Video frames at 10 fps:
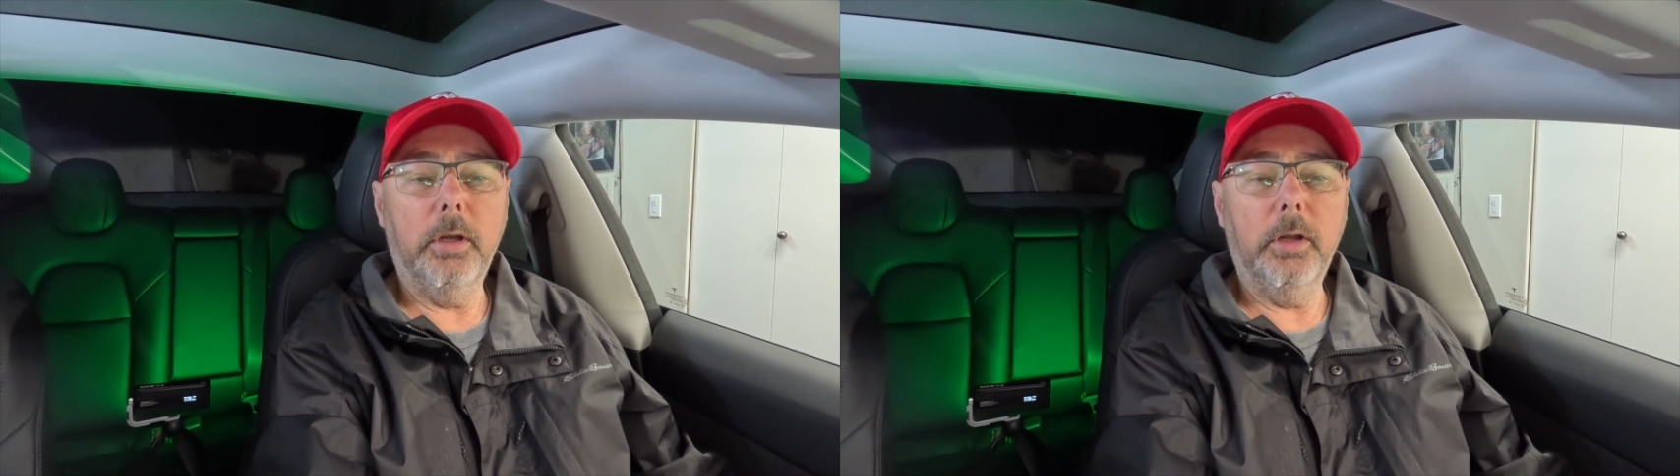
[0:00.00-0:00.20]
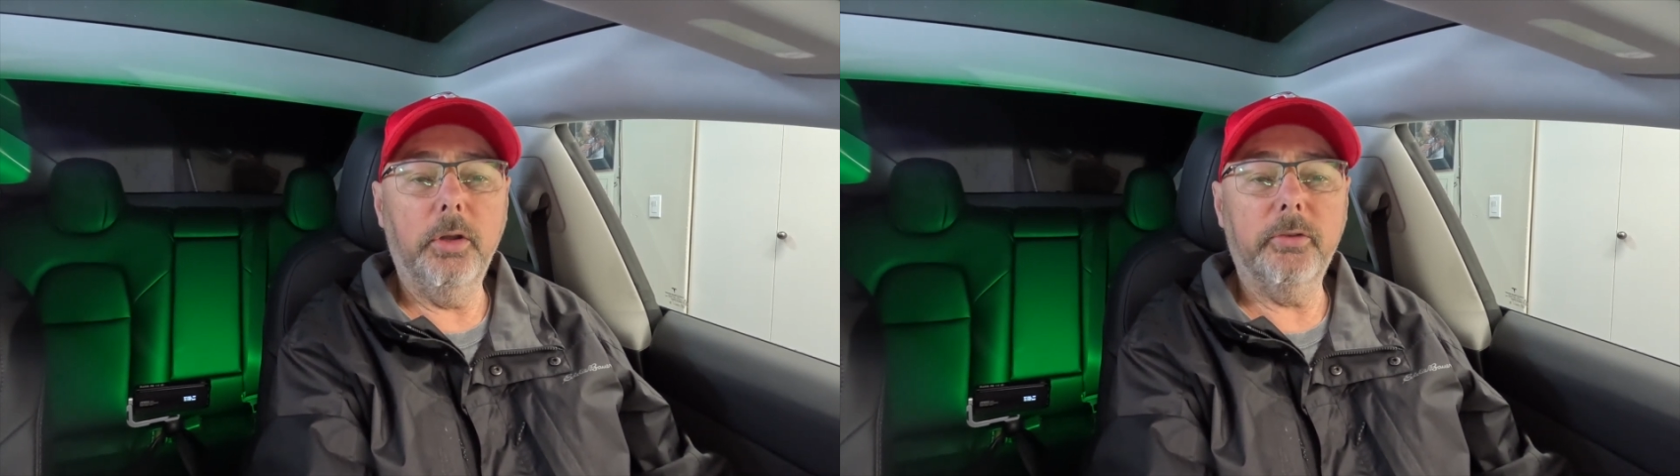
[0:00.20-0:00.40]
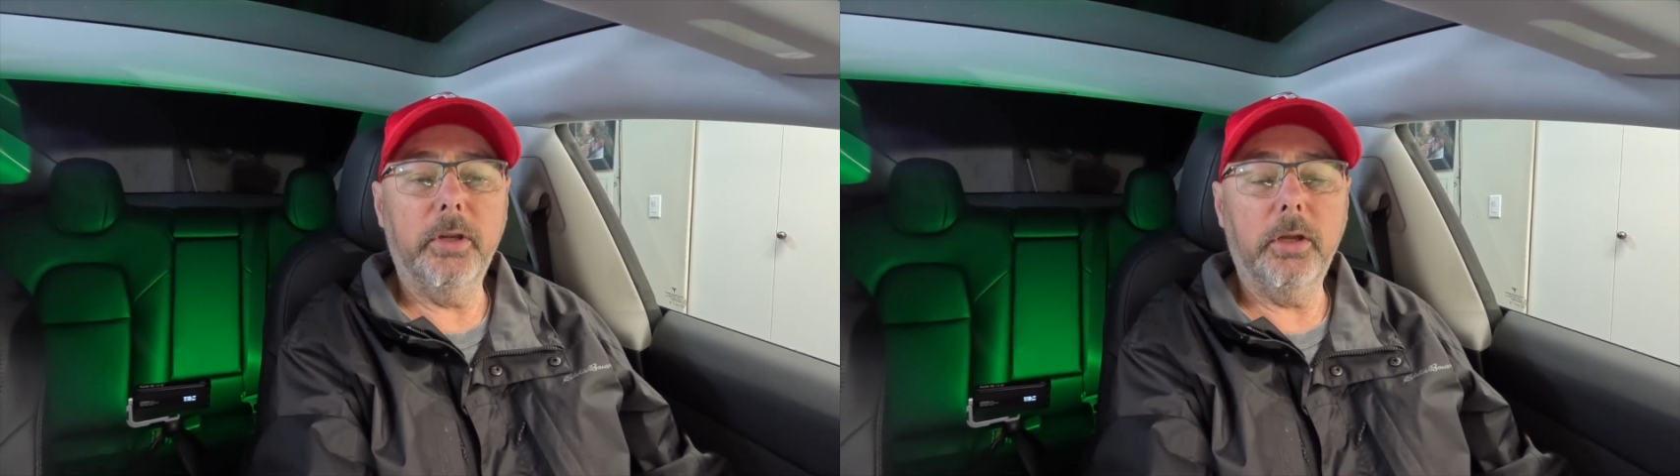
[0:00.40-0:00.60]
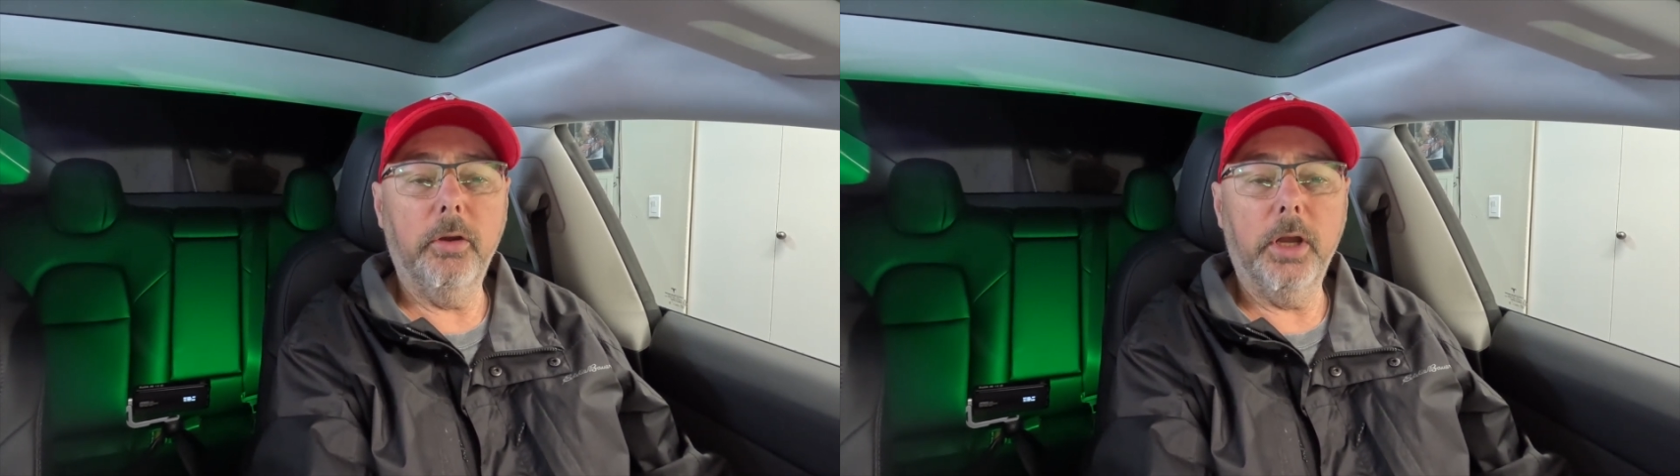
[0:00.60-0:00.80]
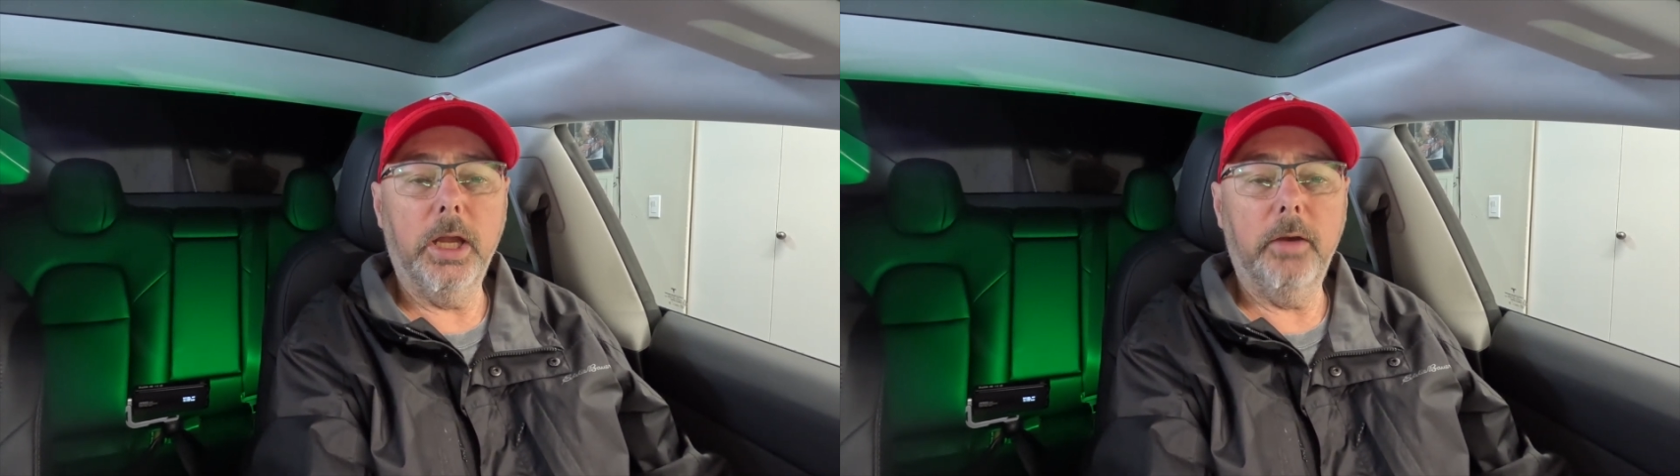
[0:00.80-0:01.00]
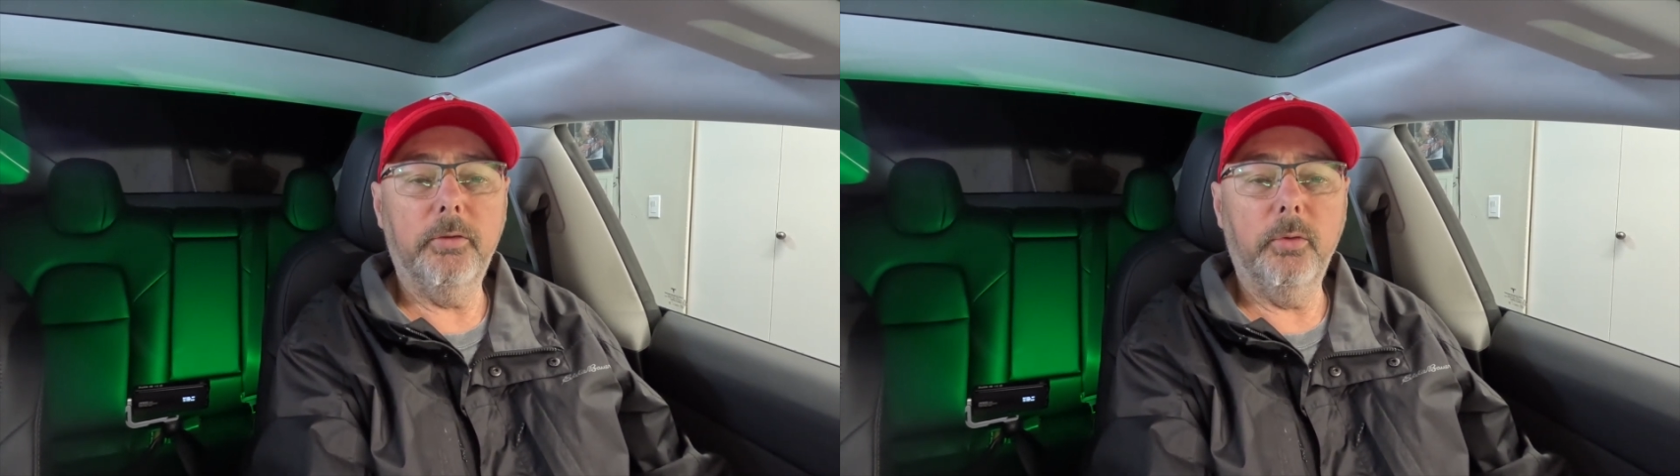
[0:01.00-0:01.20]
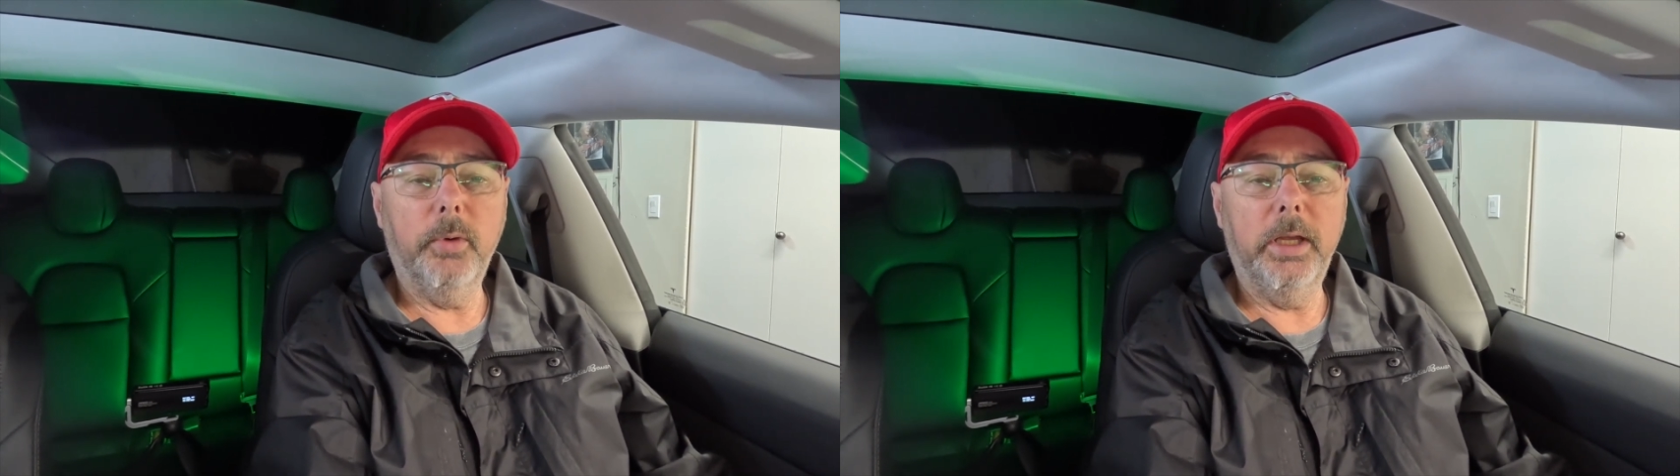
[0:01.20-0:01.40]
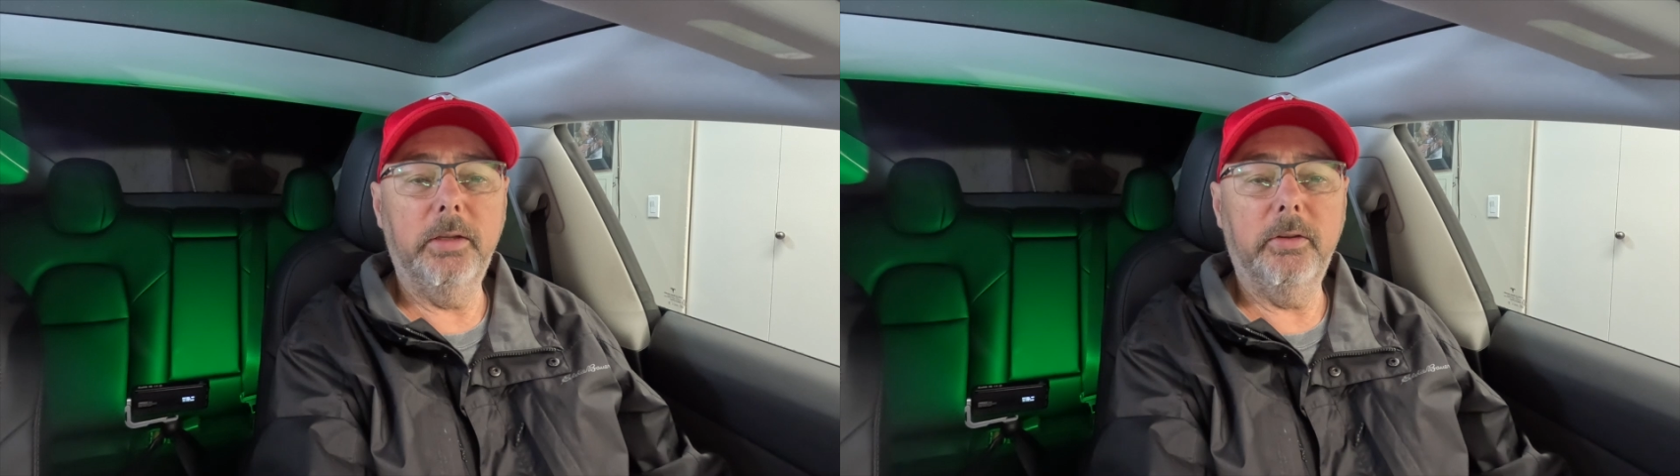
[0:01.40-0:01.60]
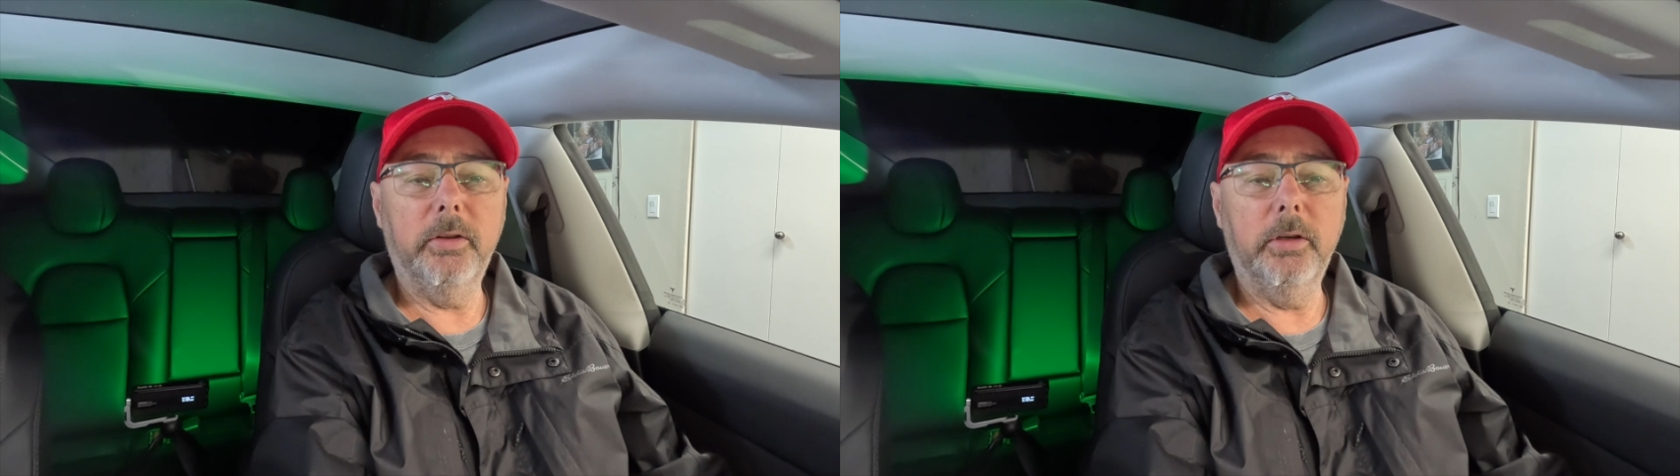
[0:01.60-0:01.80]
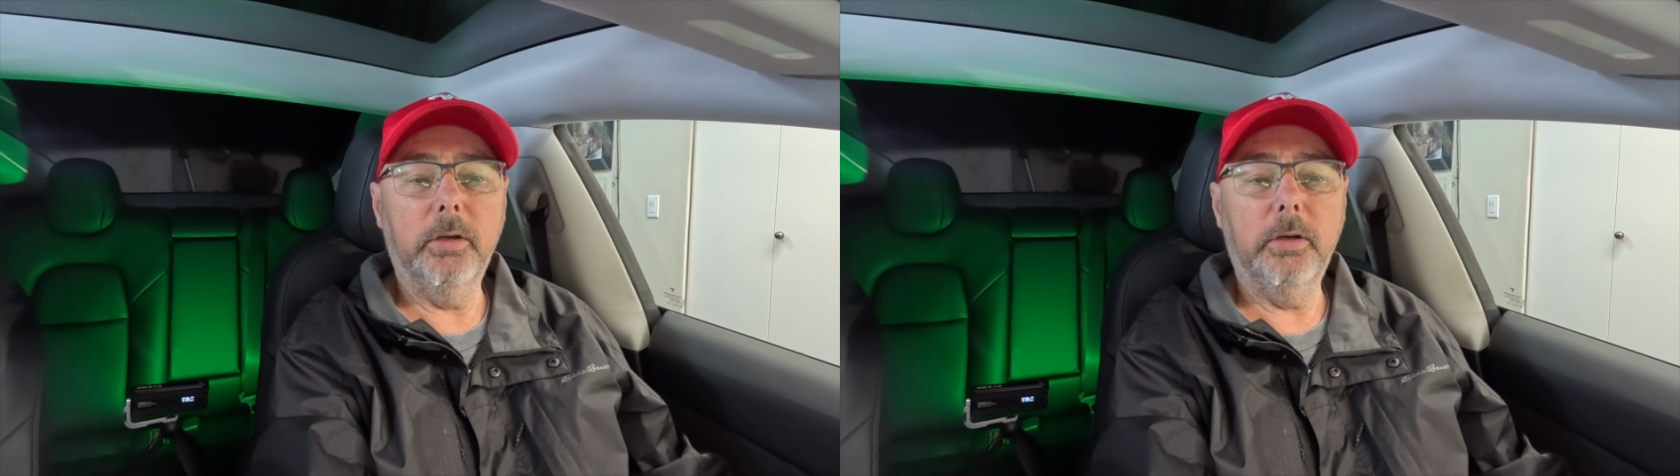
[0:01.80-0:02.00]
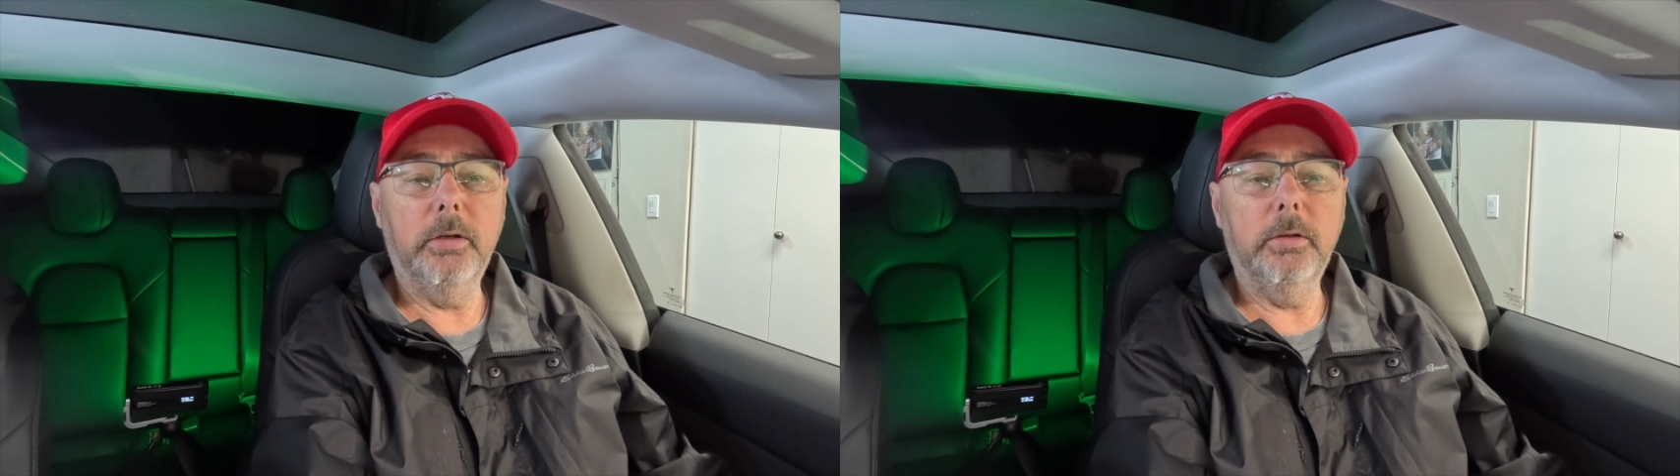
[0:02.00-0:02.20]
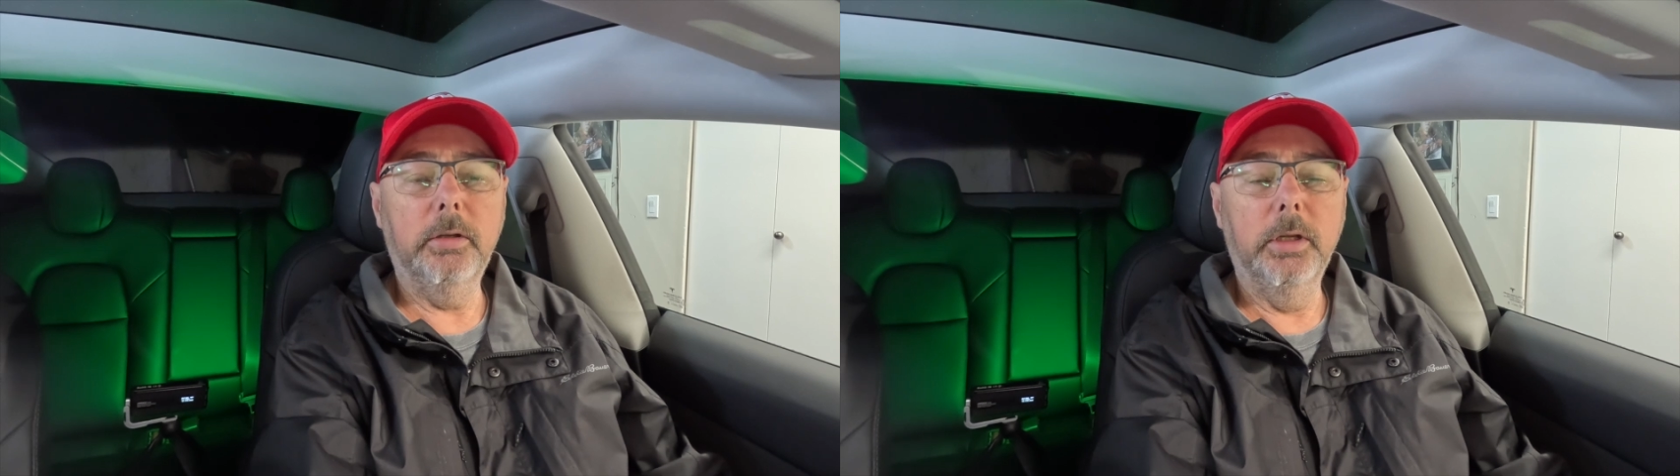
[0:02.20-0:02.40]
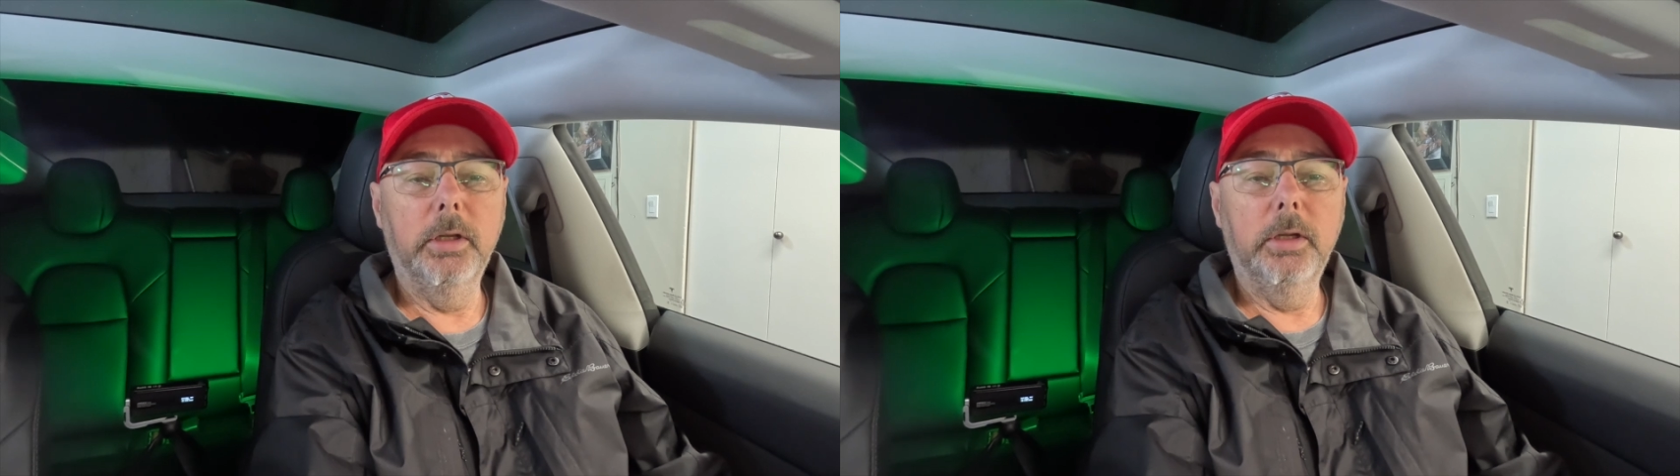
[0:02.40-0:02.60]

it looks like you're going to have to wait till